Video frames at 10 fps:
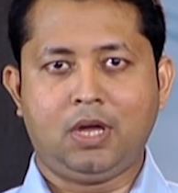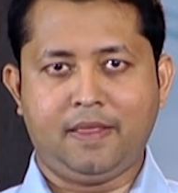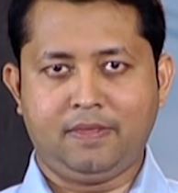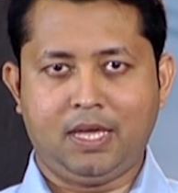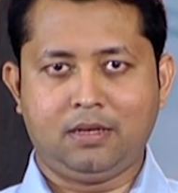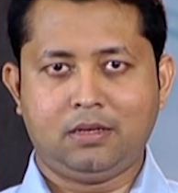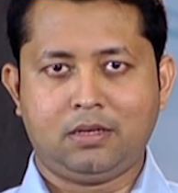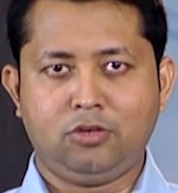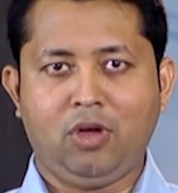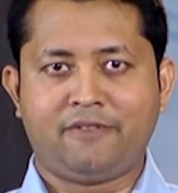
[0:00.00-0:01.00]
and then
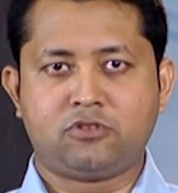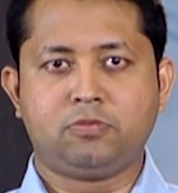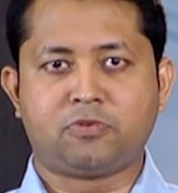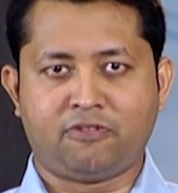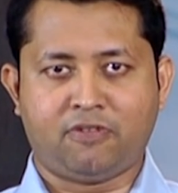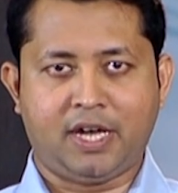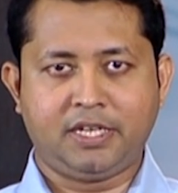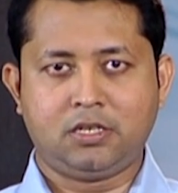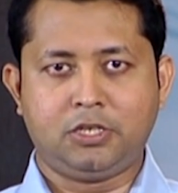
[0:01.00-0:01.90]
you have to provide